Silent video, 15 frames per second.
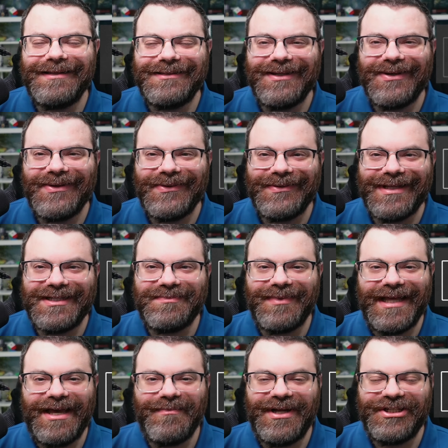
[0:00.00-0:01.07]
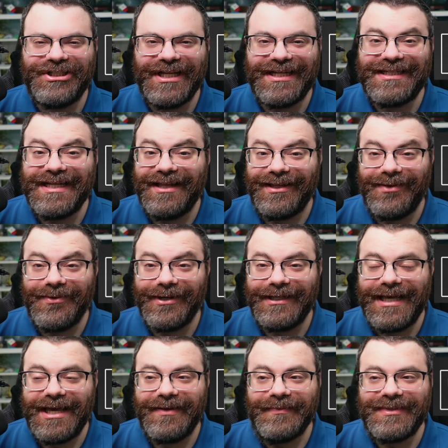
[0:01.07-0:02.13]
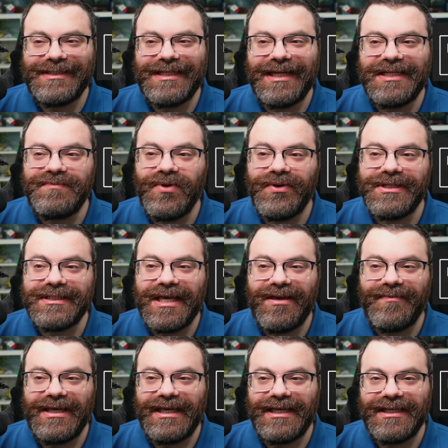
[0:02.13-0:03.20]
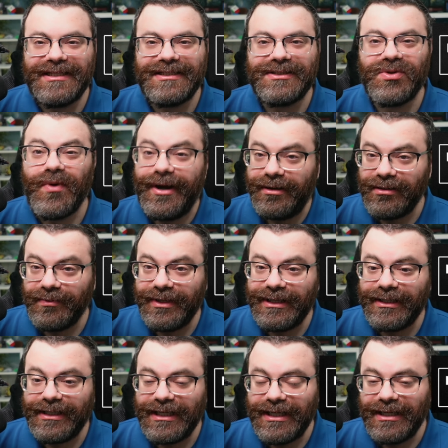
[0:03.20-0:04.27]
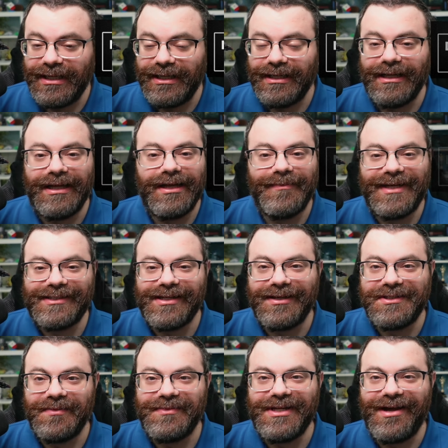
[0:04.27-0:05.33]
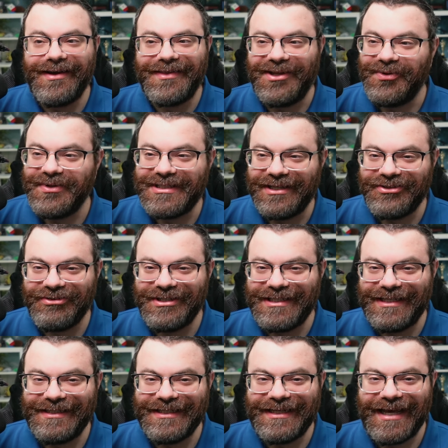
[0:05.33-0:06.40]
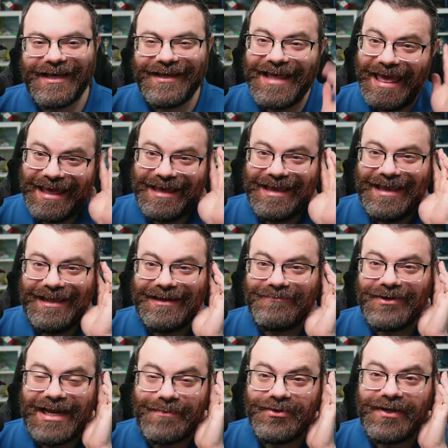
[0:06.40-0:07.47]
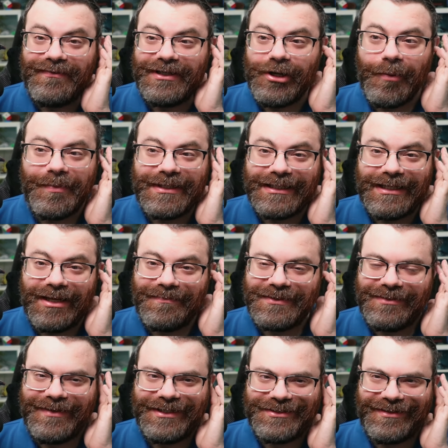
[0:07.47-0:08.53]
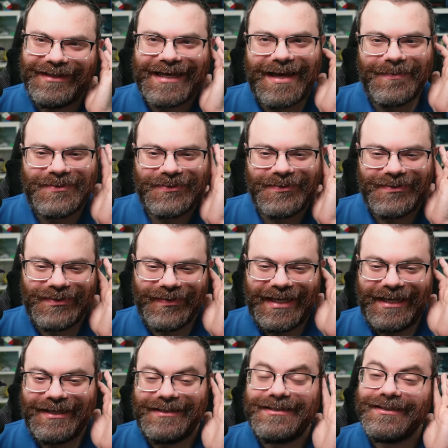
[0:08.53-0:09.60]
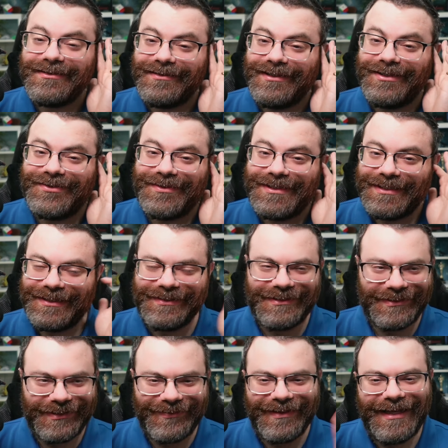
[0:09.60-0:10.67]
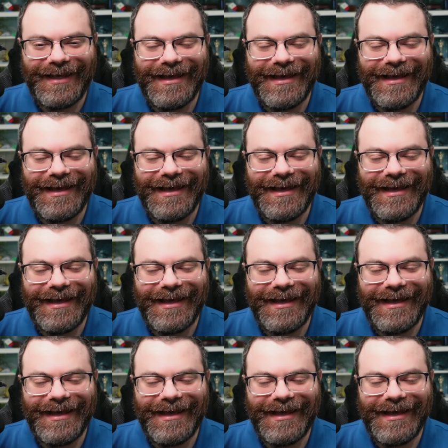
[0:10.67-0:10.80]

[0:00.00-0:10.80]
Hello, let's play a bunch of daily word games. Today's bonus game is Squaredle with an E. Um, I saw some talk that it was interesting today, and when I briefly opened it up to make sure the capture was okay, it did look interesting. So,